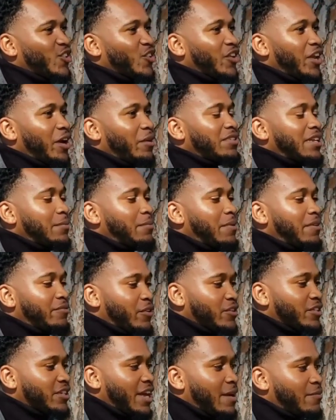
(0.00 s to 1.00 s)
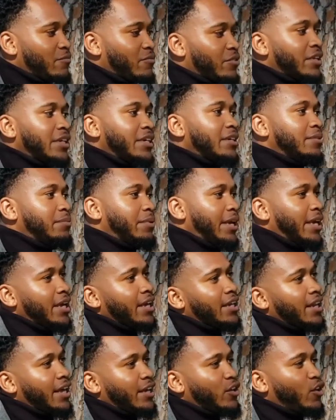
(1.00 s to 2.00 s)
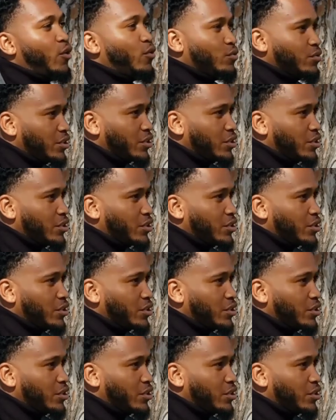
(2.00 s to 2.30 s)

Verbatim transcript: So that was like my first time really being like